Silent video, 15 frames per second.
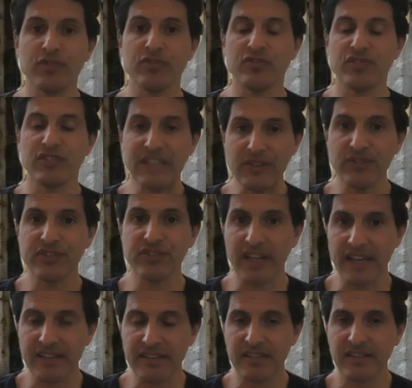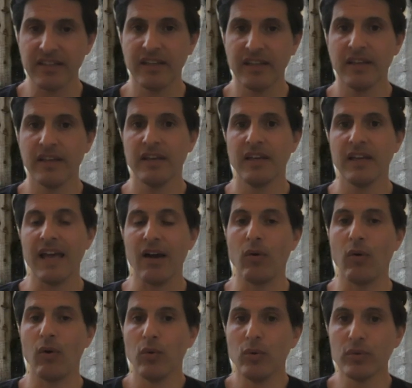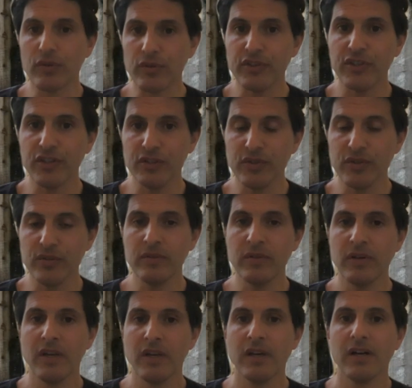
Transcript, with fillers: your skill set, how old are you,